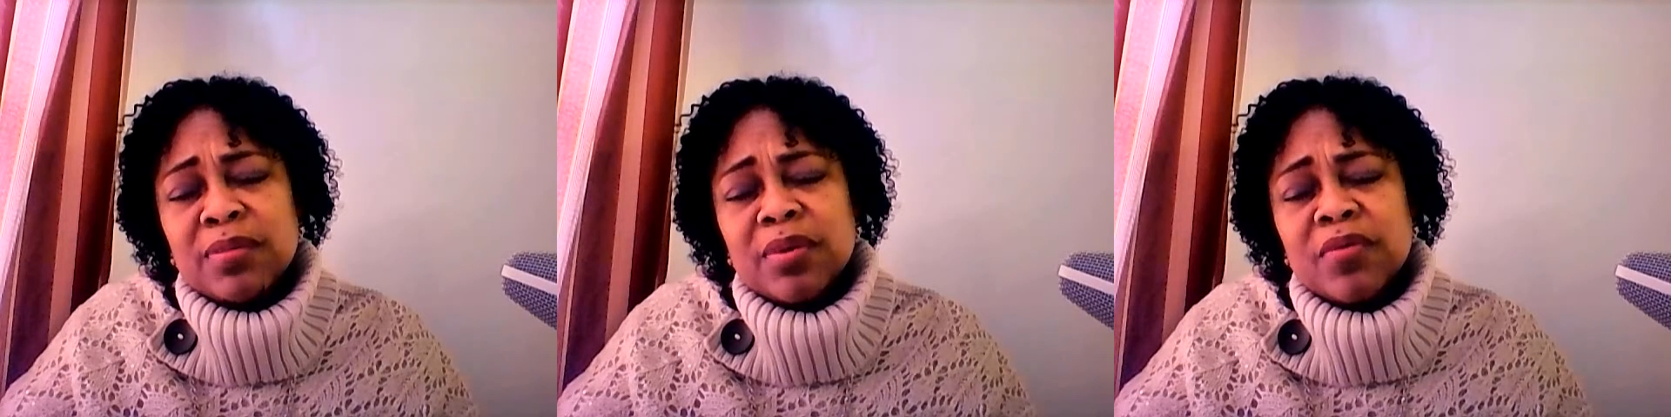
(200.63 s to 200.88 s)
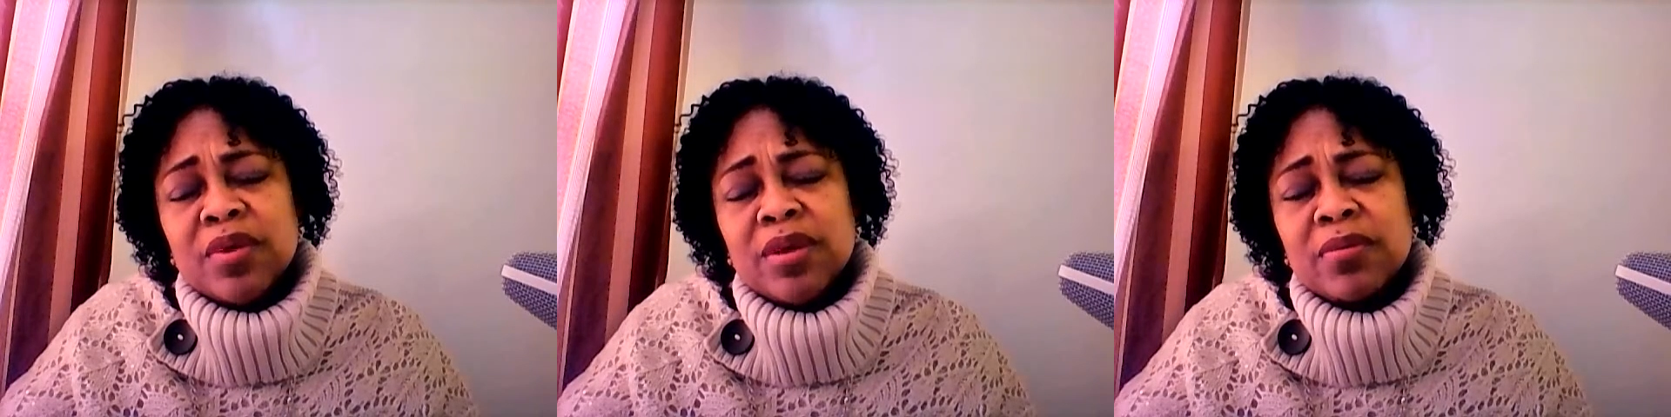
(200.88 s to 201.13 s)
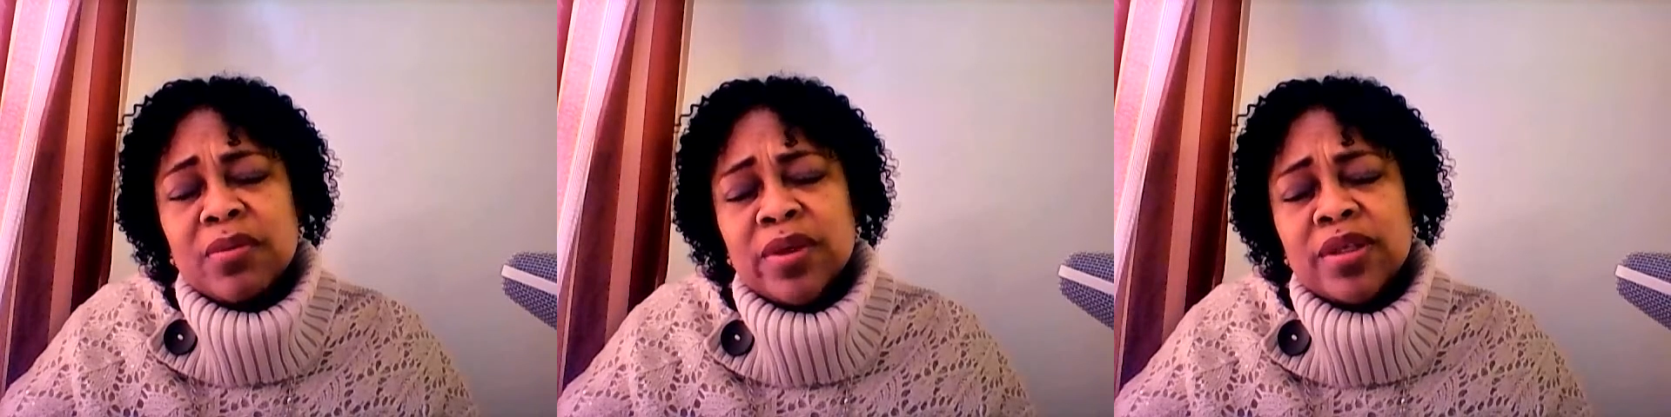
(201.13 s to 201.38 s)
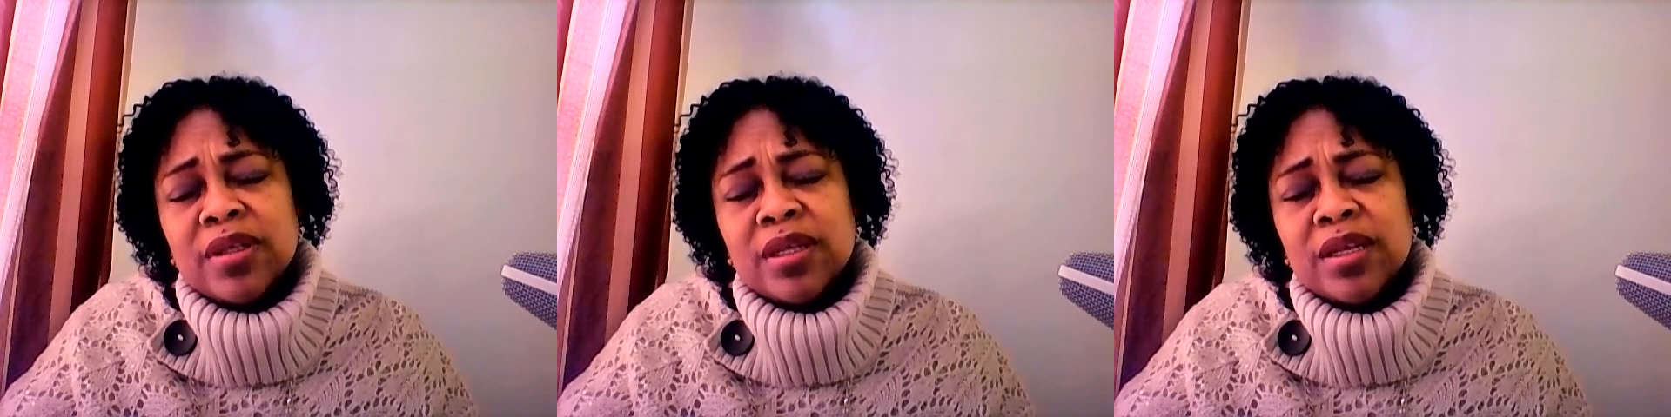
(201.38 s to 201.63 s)

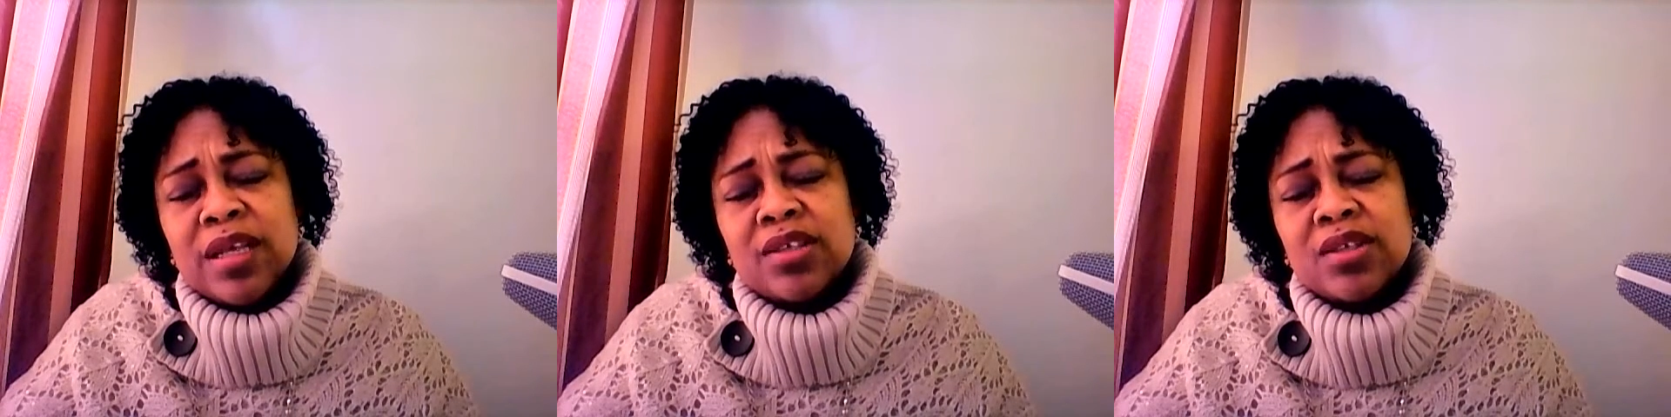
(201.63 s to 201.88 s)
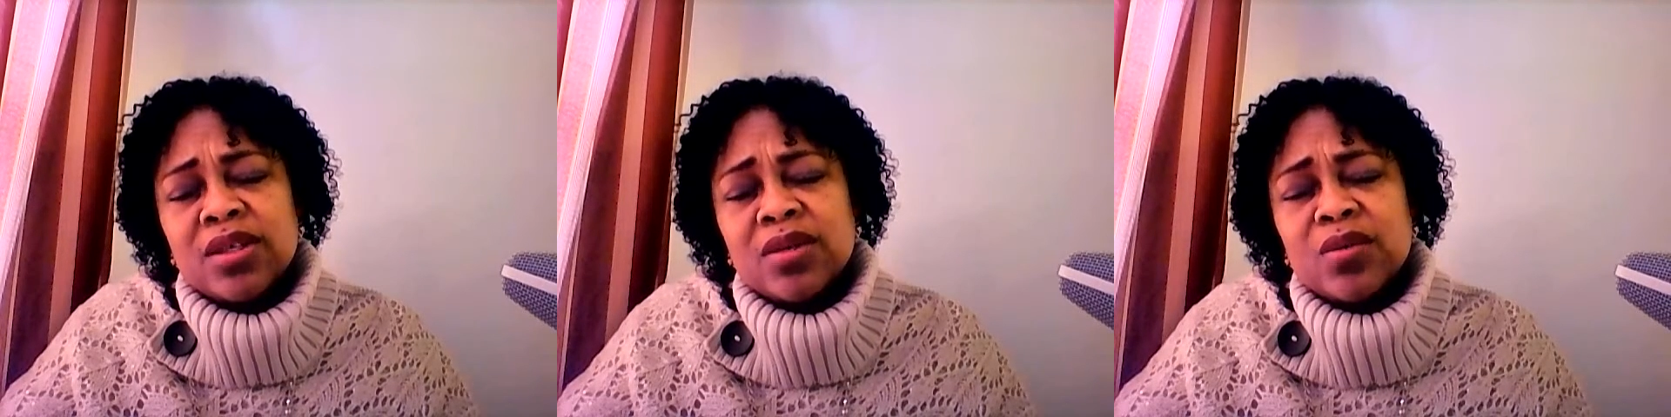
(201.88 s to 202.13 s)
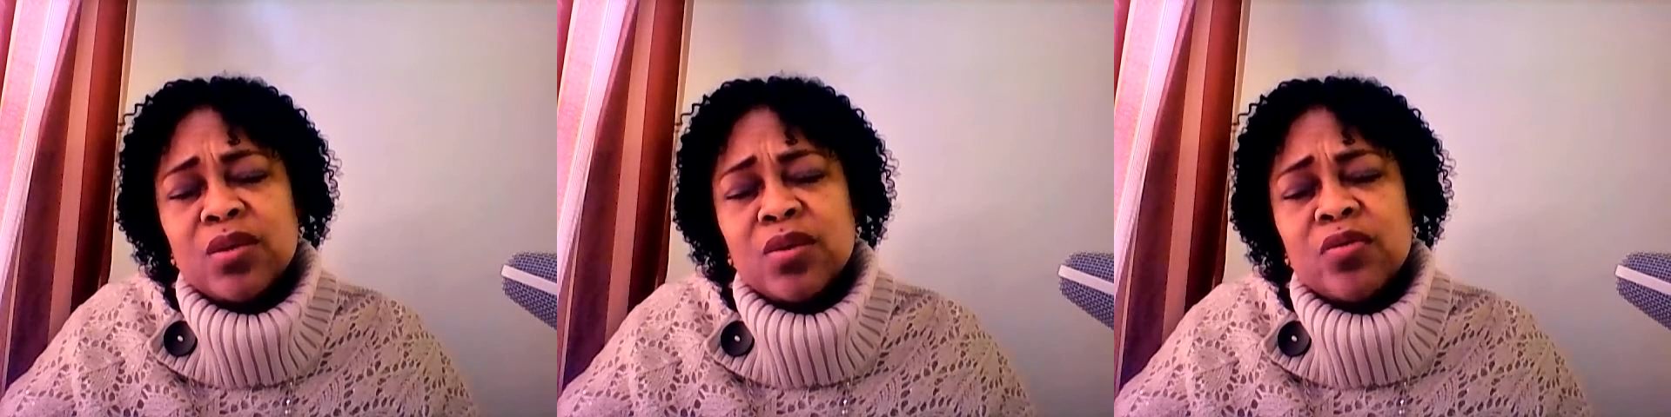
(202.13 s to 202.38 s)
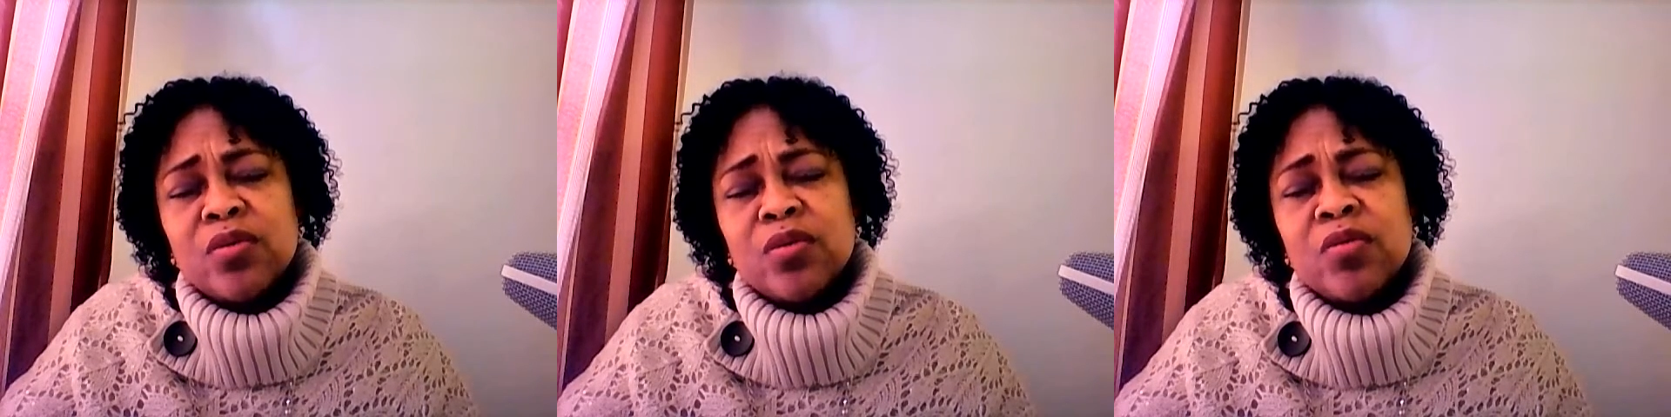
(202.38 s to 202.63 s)
preventing the nations of the world from